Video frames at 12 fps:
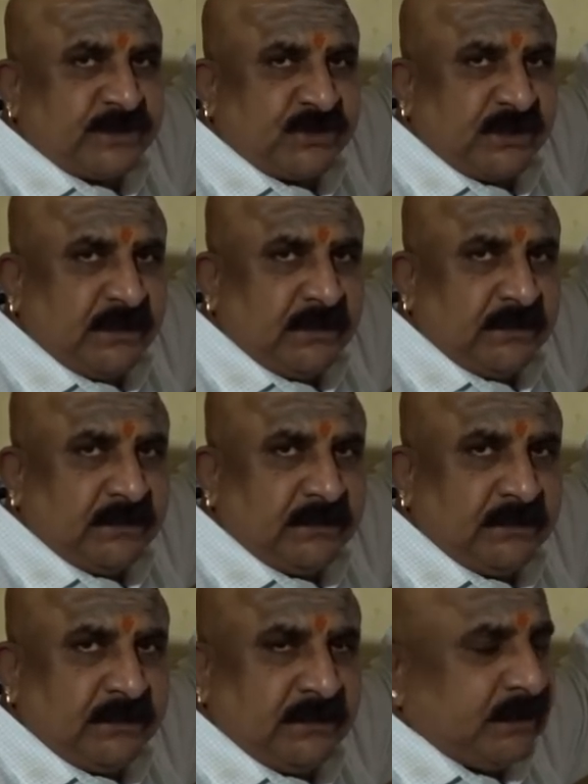First child,
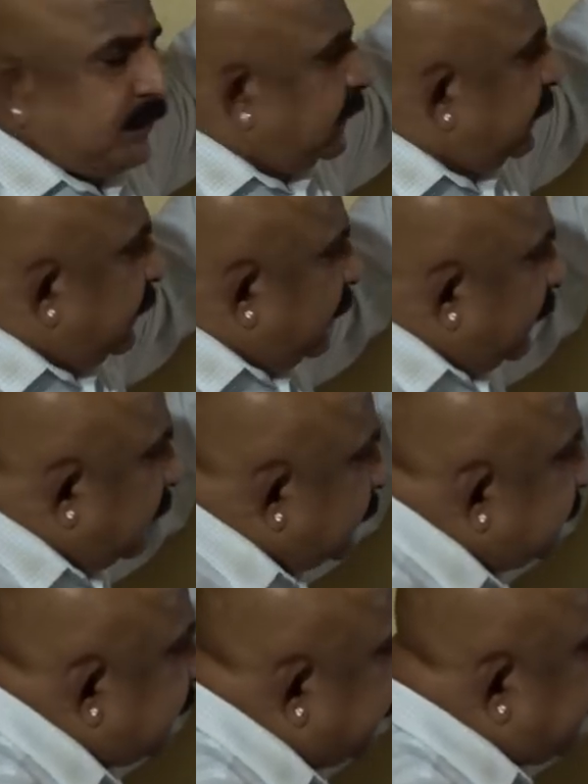
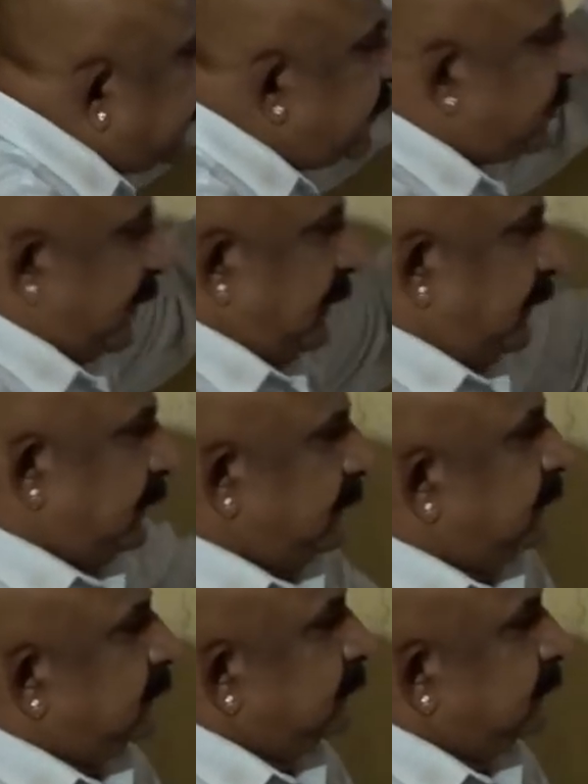second child,